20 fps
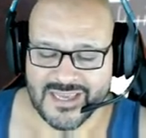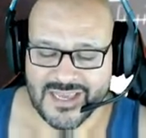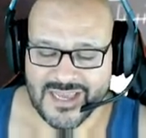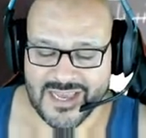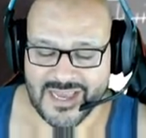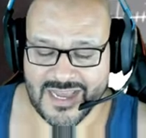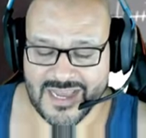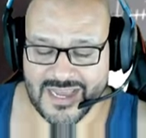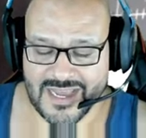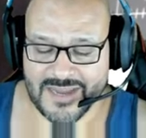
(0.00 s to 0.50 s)

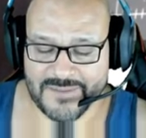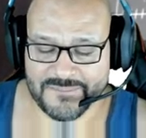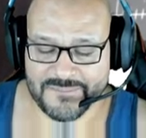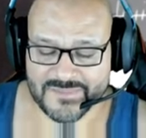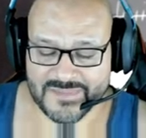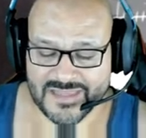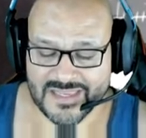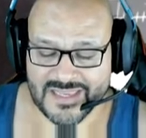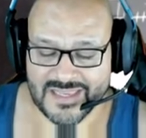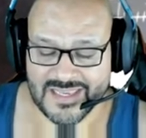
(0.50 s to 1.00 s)
Um,
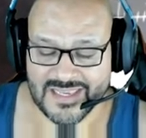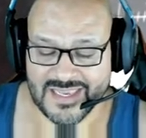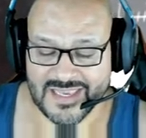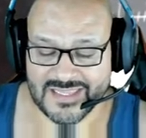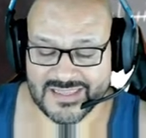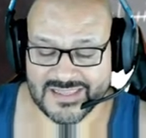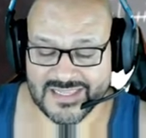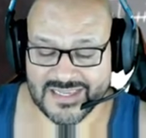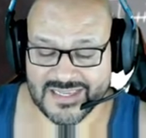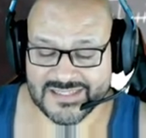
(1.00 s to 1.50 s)

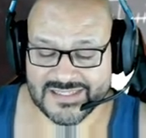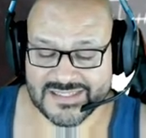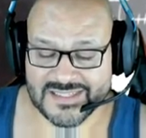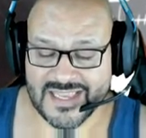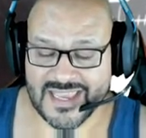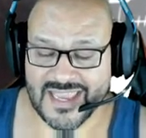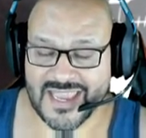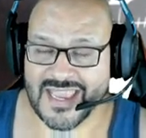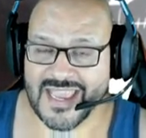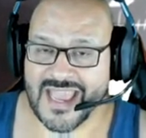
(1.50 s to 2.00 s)
it does
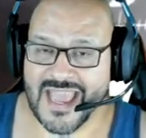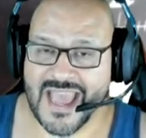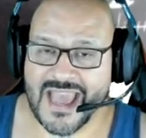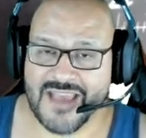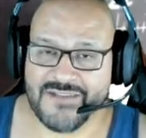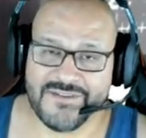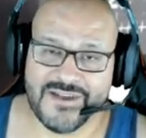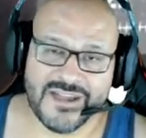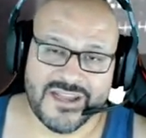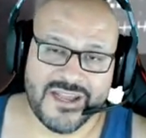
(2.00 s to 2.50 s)

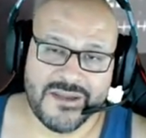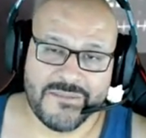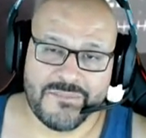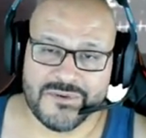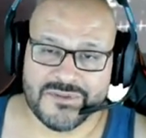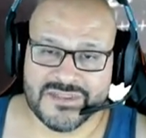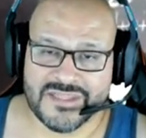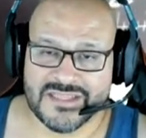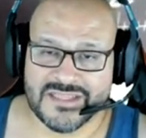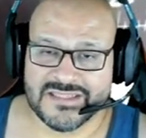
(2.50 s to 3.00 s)
have a
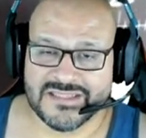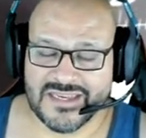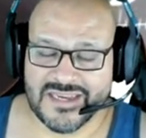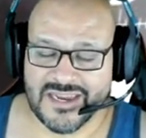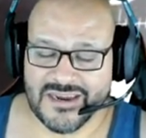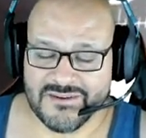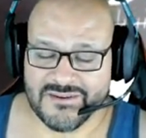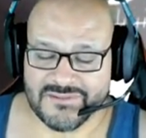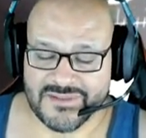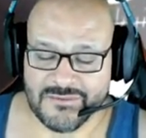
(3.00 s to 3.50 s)
couple things in
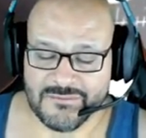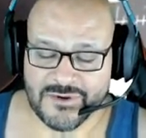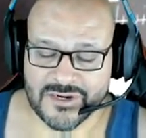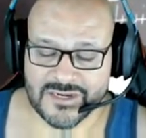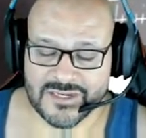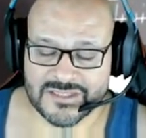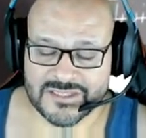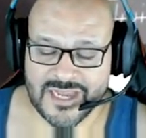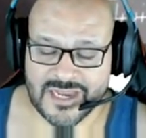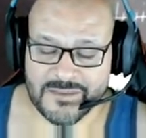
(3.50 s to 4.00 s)
here that we're
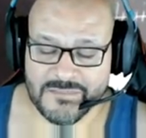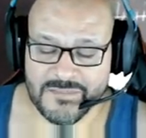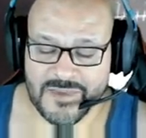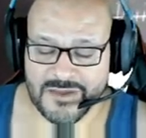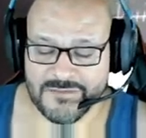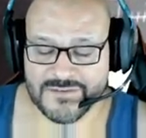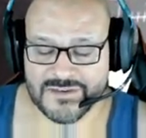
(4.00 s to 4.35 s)
going to talk about.